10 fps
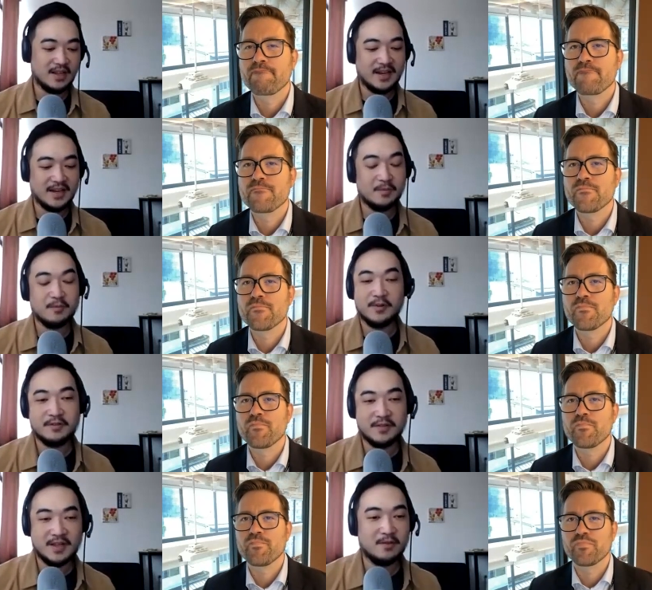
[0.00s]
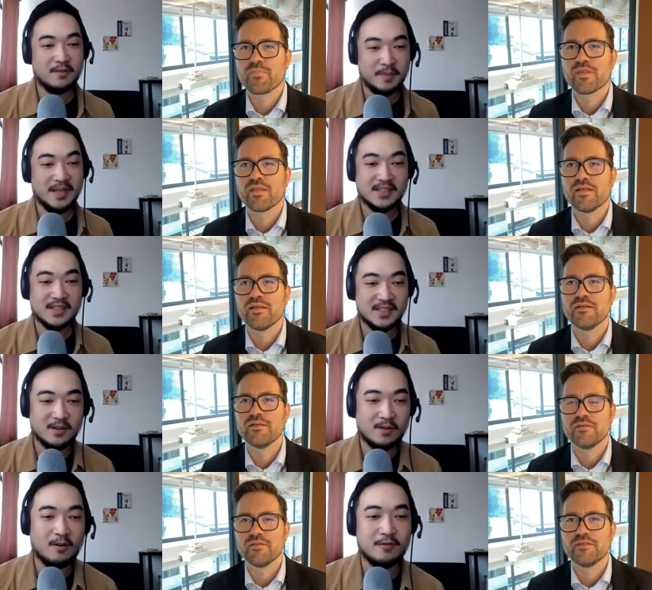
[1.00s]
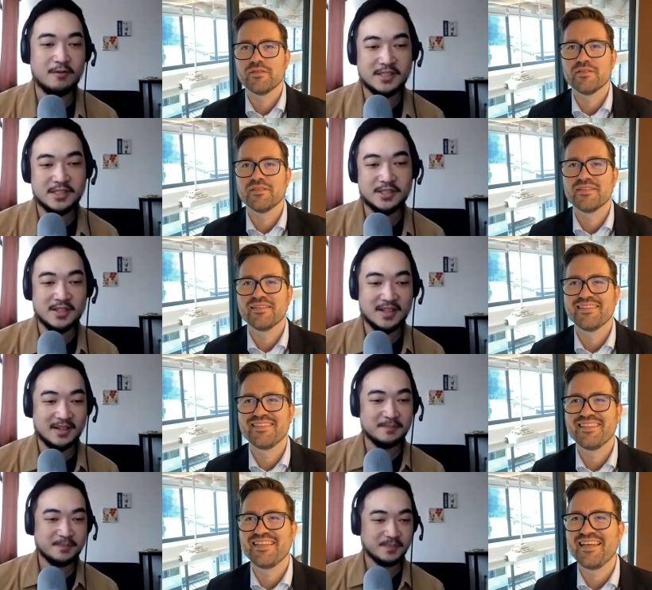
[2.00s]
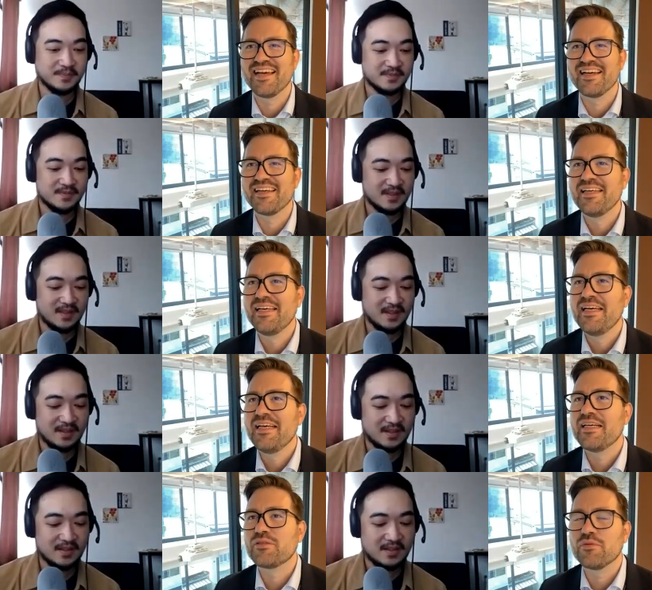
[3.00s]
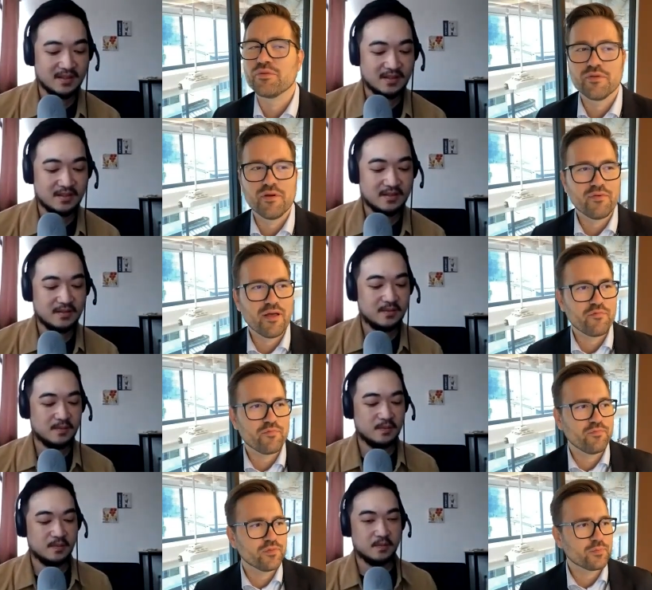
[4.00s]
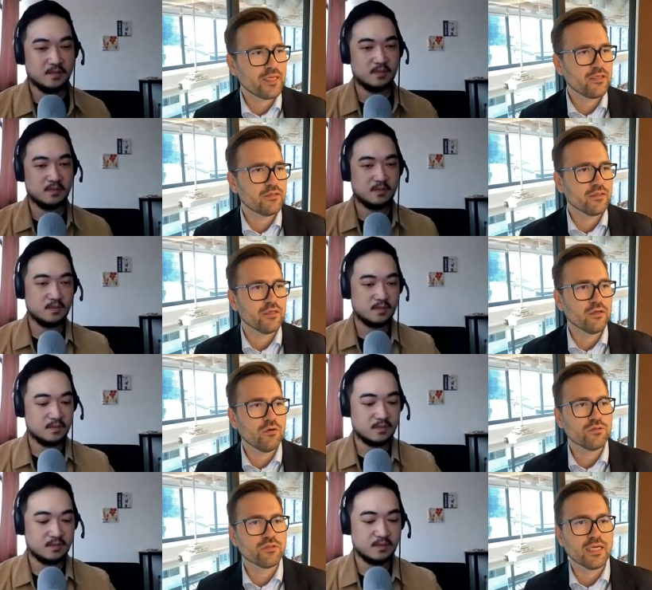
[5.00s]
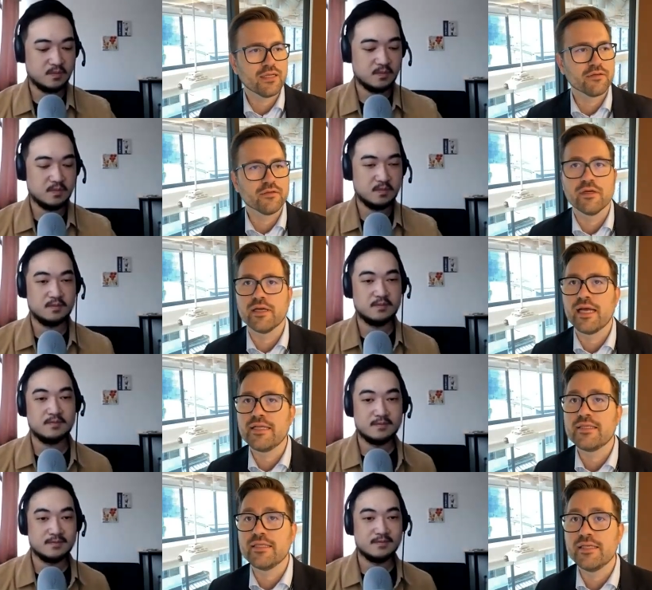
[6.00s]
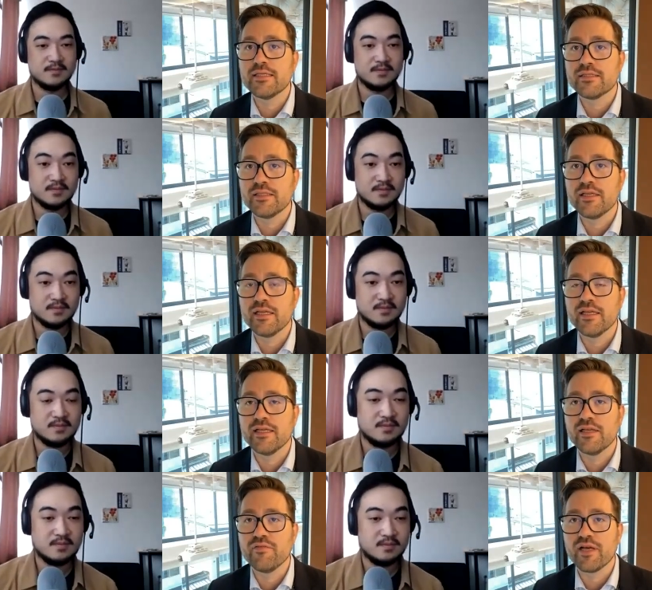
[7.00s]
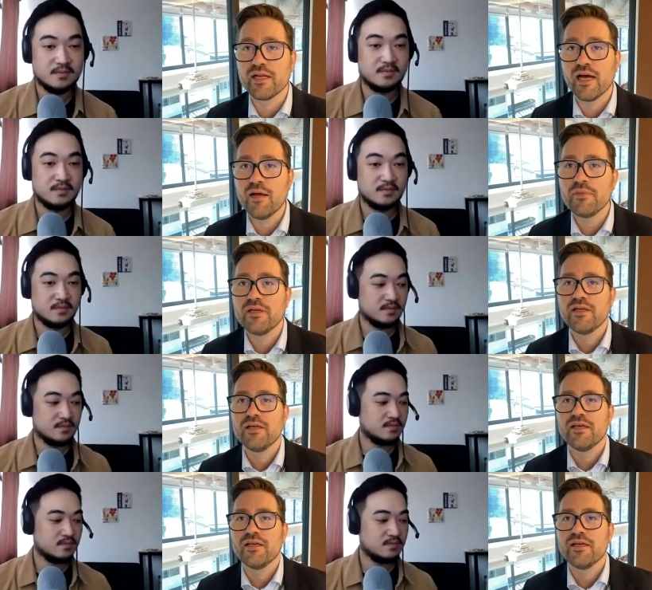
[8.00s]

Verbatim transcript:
Speaker 1: end up with now being the CEO of Decision Lab?
Speaker 2: Yeah, yeah. So so I've, I've spent uh, altogether uh, 18 years in in, in Vietnam.